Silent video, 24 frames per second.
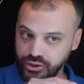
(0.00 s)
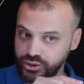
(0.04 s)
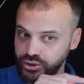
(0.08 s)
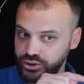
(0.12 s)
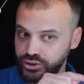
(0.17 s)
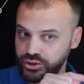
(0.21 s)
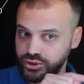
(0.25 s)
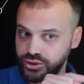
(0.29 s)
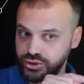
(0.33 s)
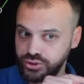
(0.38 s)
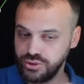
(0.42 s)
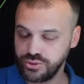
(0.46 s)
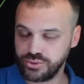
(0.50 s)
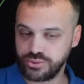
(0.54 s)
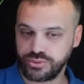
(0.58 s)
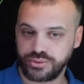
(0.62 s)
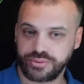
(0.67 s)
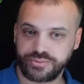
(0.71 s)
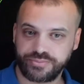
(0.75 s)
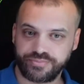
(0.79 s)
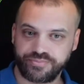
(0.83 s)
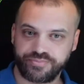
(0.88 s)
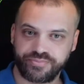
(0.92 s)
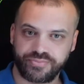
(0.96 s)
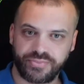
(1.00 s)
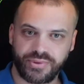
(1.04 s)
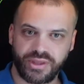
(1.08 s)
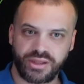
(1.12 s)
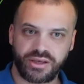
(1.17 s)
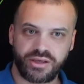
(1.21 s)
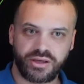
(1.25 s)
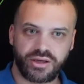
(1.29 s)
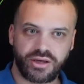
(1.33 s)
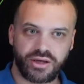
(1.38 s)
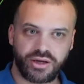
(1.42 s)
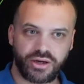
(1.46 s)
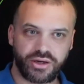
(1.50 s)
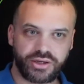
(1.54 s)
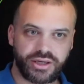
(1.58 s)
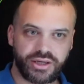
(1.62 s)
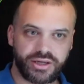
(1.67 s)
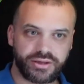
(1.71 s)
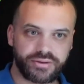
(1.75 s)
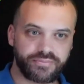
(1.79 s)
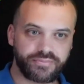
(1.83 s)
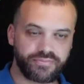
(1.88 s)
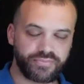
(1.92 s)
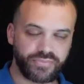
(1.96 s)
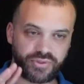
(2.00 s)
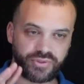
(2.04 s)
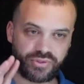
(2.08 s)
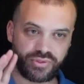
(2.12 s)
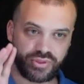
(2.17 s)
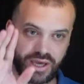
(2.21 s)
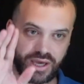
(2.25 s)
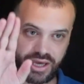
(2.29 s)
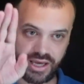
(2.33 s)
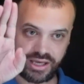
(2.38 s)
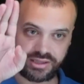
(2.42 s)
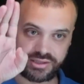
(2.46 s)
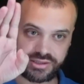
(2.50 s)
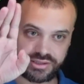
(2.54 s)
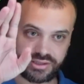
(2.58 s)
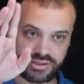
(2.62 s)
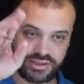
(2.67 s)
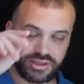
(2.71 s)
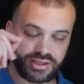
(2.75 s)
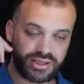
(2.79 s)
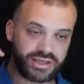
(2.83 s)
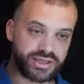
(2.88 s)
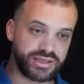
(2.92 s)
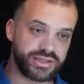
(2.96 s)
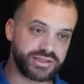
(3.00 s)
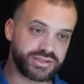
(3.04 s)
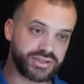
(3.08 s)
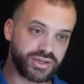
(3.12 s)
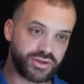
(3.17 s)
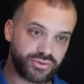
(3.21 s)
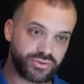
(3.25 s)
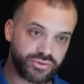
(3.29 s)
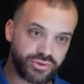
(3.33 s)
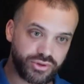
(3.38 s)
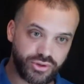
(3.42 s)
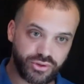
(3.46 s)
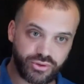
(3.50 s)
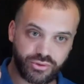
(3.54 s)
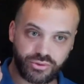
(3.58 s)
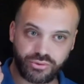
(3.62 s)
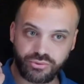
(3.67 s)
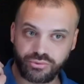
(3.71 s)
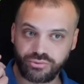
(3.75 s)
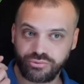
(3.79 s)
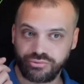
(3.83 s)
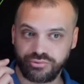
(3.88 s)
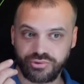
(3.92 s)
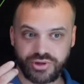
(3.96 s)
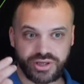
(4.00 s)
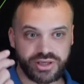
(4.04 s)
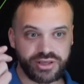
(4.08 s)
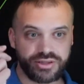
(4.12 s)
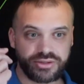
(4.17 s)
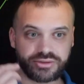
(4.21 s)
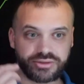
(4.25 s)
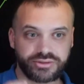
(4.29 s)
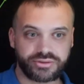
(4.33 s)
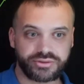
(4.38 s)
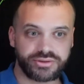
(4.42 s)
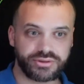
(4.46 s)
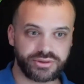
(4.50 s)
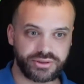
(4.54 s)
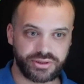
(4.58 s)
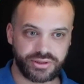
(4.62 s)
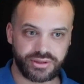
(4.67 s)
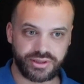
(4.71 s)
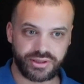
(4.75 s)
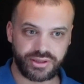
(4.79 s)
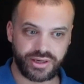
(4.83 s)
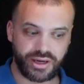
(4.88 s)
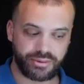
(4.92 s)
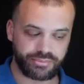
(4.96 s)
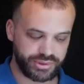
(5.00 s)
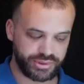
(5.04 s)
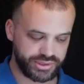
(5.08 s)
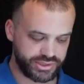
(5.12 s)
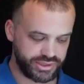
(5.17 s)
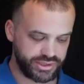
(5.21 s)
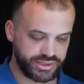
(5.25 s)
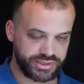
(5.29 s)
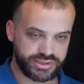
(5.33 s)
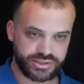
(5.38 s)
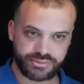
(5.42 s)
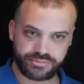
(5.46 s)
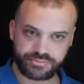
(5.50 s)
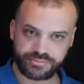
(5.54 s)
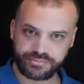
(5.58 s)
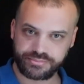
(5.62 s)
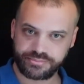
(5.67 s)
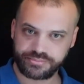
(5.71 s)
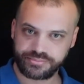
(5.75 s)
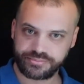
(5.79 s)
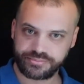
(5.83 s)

Q. Okay, that is the real number system.